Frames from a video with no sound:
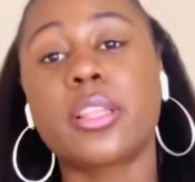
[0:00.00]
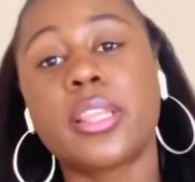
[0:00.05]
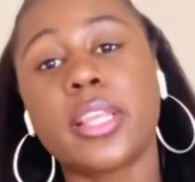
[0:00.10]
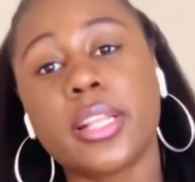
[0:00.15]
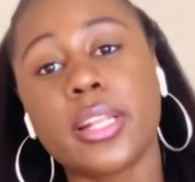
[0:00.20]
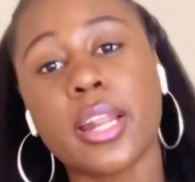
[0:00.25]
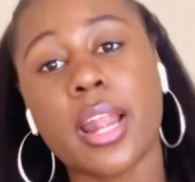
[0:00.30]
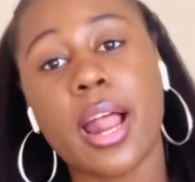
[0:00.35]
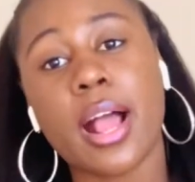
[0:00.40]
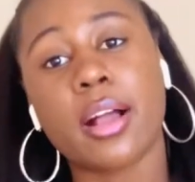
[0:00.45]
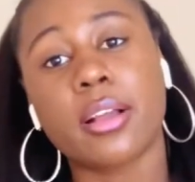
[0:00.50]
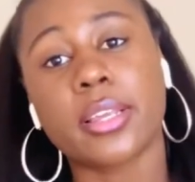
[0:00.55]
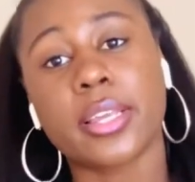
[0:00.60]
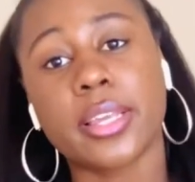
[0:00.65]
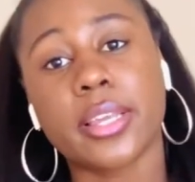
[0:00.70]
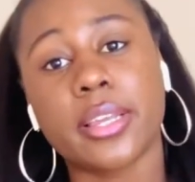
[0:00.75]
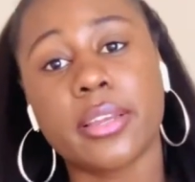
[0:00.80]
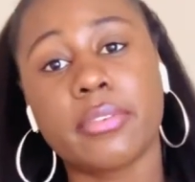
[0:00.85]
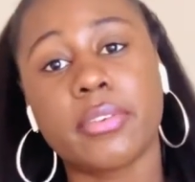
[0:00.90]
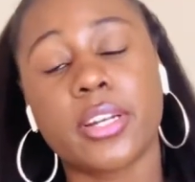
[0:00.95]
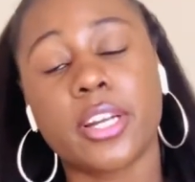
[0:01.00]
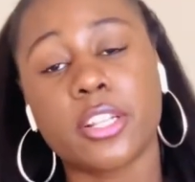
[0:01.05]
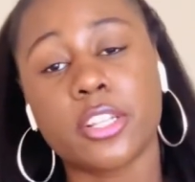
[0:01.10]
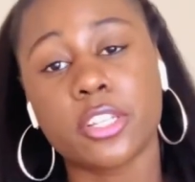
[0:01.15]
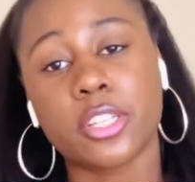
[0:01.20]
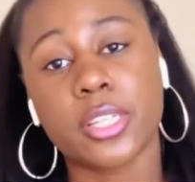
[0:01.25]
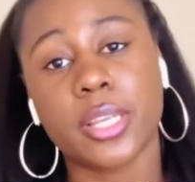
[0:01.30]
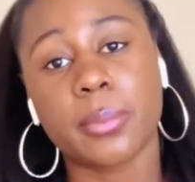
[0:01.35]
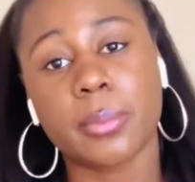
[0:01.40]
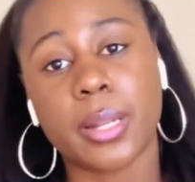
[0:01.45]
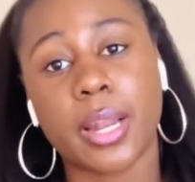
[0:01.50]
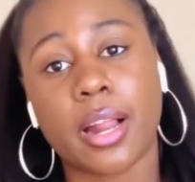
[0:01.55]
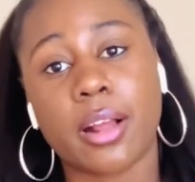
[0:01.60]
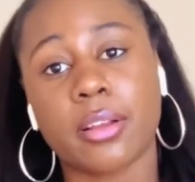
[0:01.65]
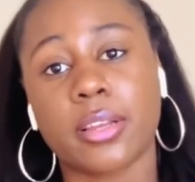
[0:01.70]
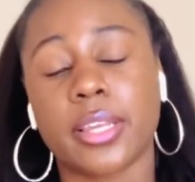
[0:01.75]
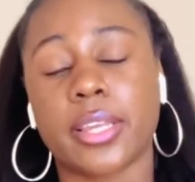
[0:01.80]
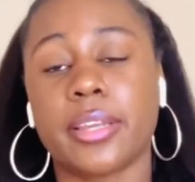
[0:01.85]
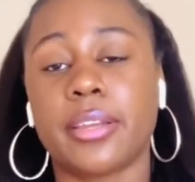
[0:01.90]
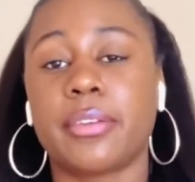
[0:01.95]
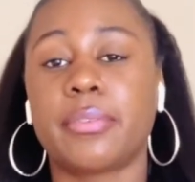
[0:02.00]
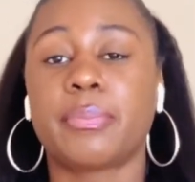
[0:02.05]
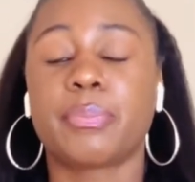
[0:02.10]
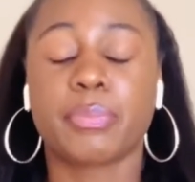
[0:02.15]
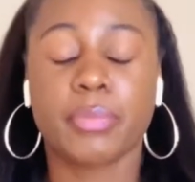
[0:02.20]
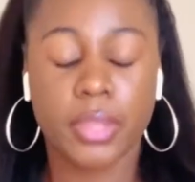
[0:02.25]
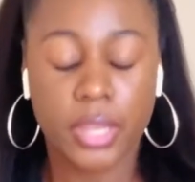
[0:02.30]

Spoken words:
tip that I'll give